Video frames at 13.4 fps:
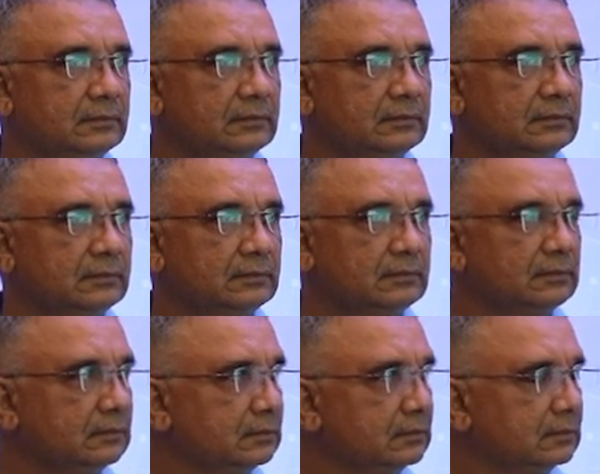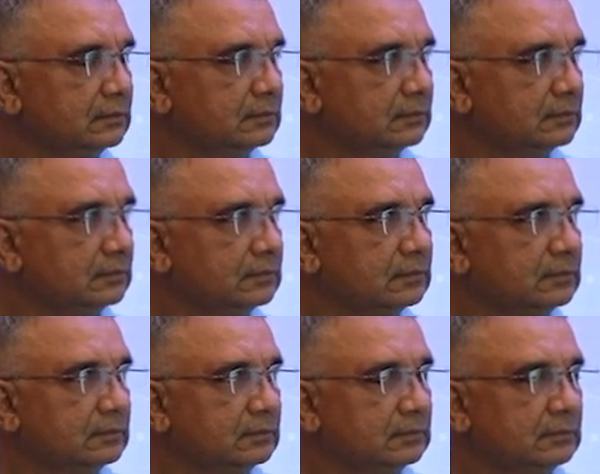
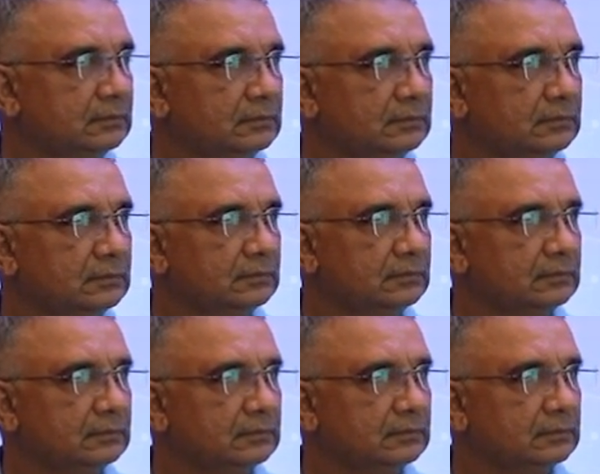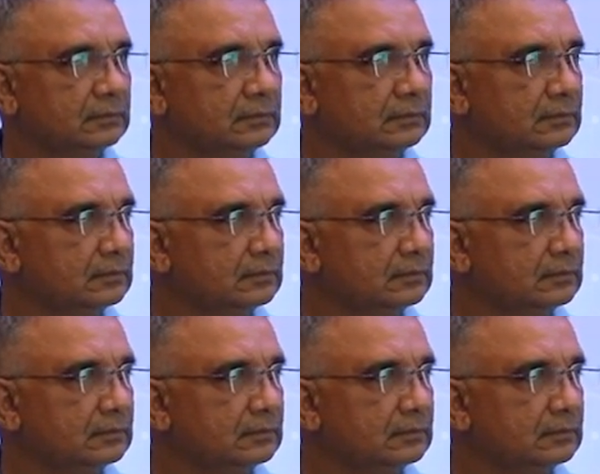(not speaking)